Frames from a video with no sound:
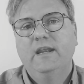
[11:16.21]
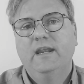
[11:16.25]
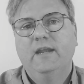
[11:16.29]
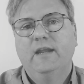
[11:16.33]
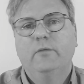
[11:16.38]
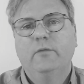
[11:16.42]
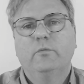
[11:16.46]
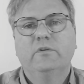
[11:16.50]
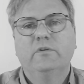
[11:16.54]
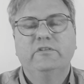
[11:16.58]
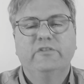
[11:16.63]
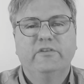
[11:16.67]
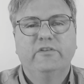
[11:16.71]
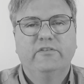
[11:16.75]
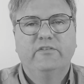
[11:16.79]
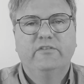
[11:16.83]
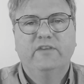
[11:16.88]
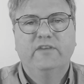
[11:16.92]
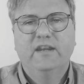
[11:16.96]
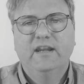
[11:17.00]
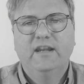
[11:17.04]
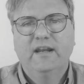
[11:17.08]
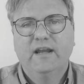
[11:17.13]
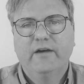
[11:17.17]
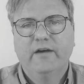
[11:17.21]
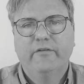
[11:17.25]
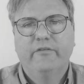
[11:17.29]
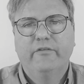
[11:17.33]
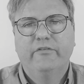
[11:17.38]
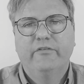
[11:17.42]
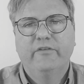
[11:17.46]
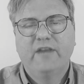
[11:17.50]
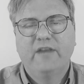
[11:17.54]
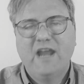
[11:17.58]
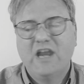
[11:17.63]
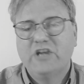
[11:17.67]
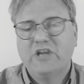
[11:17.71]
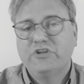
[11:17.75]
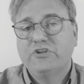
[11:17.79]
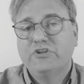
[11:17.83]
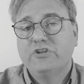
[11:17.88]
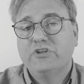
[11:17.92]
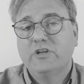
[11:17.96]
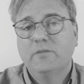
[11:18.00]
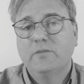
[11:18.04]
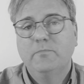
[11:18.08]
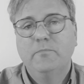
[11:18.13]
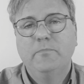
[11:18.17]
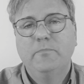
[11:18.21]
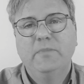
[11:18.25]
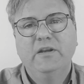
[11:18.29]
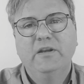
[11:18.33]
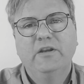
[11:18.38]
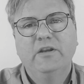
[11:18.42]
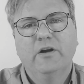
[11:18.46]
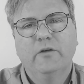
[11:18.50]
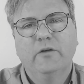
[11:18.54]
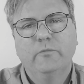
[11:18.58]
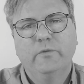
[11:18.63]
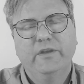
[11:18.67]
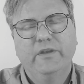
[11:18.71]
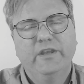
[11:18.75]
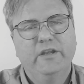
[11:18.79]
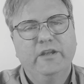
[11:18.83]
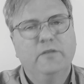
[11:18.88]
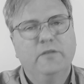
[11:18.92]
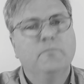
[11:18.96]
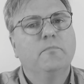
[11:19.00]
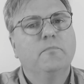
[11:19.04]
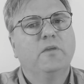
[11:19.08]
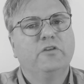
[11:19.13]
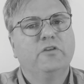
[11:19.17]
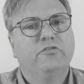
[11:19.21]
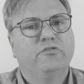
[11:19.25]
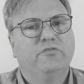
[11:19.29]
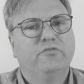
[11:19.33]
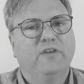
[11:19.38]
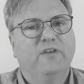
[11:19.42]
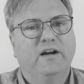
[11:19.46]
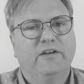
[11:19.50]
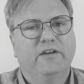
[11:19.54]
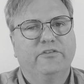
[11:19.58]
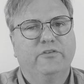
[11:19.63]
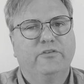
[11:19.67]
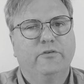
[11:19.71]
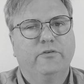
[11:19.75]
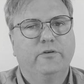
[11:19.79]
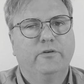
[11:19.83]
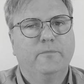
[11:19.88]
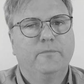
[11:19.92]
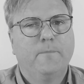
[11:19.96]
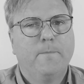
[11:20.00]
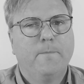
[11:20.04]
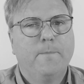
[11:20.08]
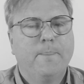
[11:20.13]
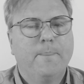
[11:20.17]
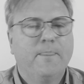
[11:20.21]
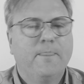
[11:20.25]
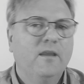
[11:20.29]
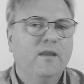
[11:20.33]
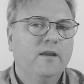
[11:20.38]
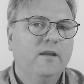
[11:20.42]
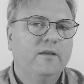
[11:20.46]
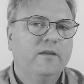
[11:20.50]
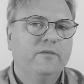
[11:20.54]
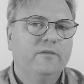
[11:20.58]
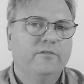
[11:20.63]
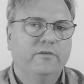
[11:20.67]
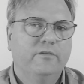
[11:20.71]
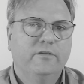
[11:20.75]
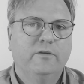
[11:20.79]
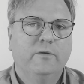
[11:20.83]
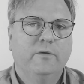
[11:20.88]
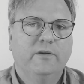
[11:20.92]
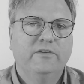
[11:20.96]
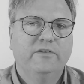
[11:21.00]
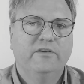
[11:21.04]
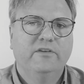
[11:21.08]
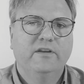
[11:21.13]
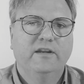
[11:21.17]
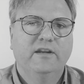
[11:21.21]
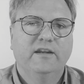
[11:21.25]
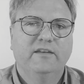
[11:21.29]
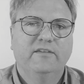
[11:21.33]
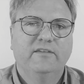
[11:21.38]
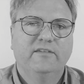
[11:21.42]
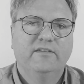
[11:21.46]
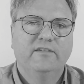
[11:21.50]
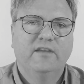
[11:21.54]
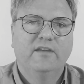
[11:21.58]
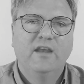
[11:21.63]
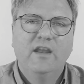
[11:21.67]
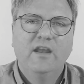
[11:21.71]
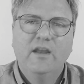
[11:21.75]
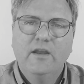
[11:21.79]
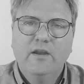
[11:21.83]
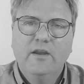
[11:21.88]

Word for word: it will just take it out of the cache and be done with it much faster. So the question is,